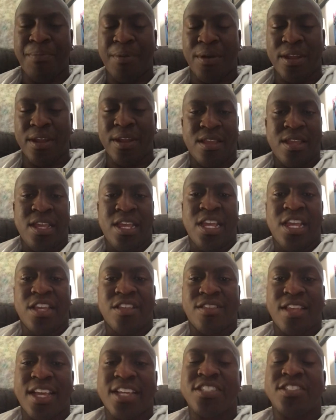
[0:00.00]
But
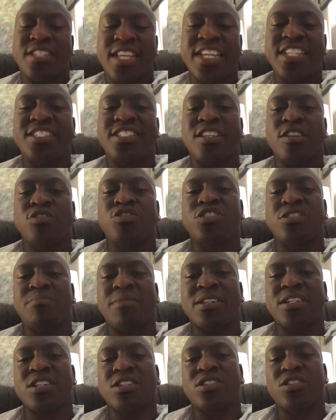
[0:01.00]
they still should
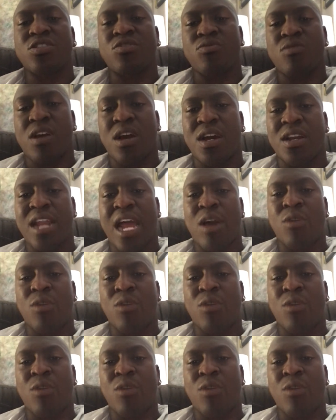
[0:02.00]
make a good run.